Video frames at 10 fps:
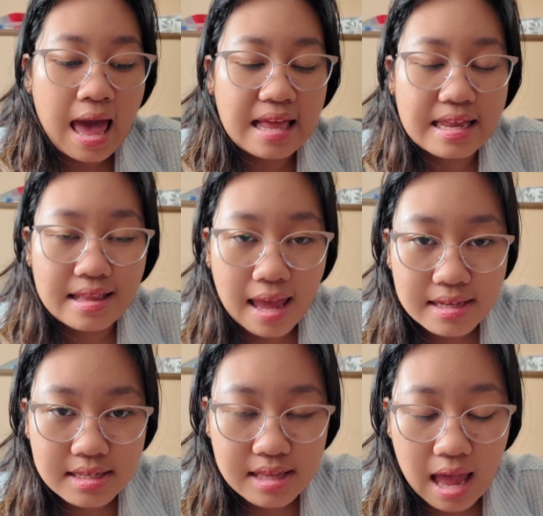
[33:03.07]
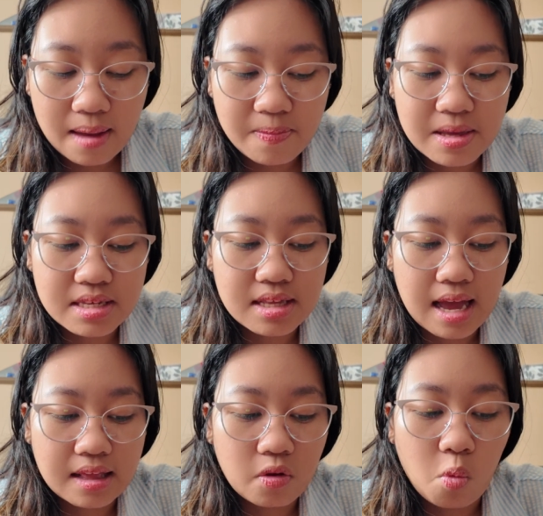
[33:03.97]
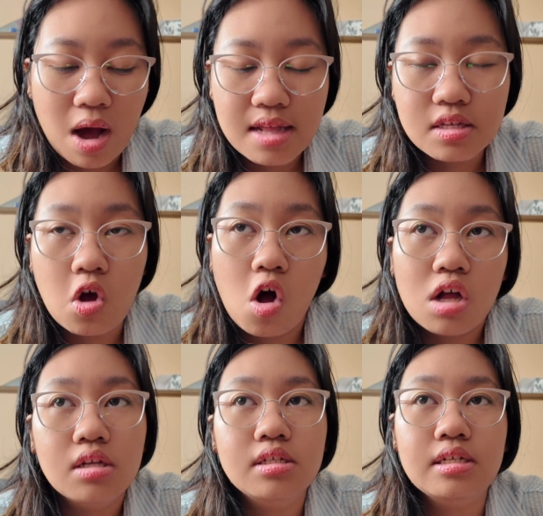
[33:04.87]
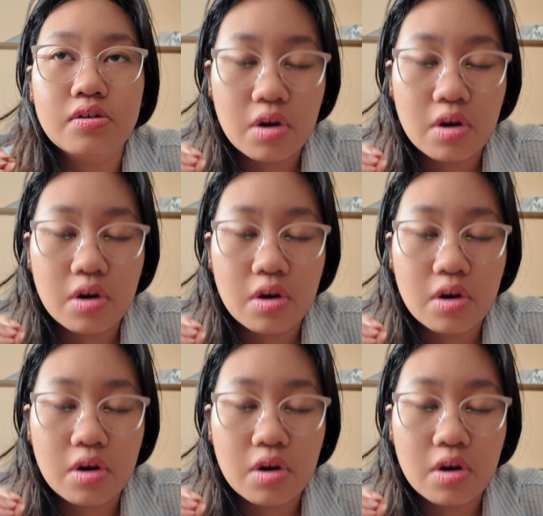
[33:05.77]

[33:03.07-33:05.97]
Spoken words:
and the next step is that once all the